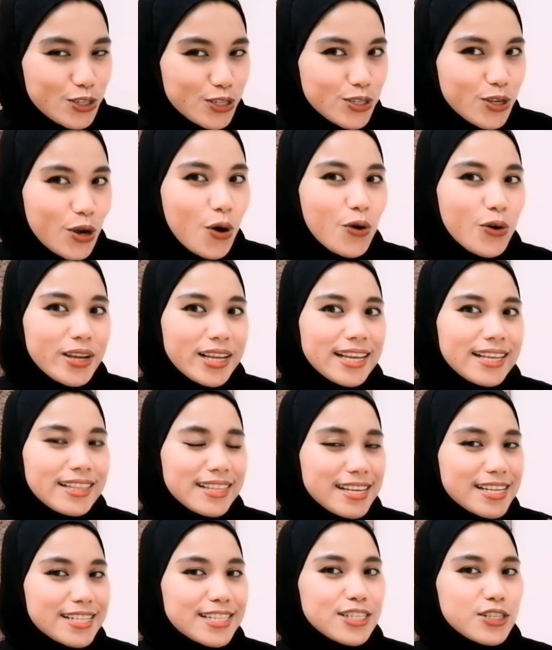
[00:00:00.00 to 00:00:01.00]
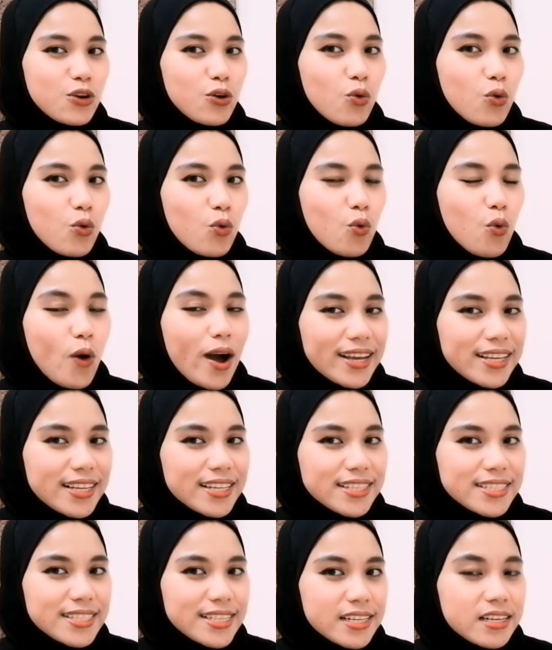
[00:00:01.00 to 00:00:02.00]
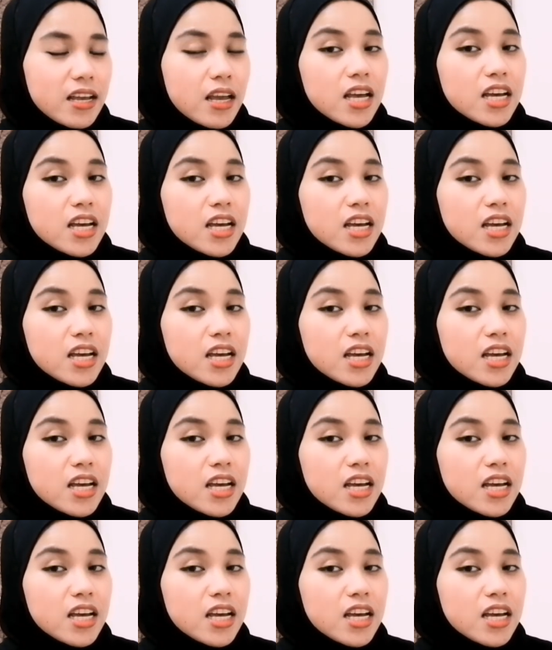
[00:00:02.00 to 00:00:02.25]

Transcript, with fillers: So it is quite